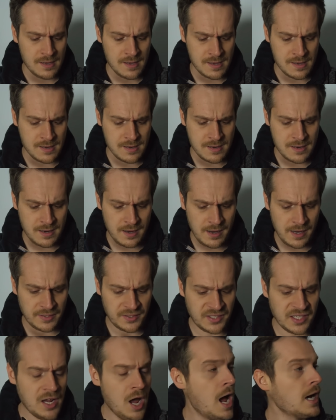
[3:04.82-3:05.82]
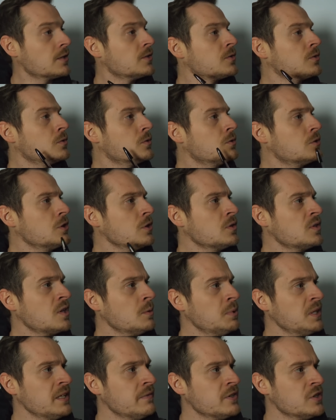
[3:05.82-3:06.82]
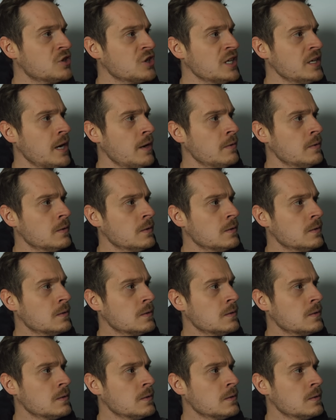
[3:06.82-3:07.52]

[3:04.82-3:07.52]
Seahawks, do you still believe in Geno?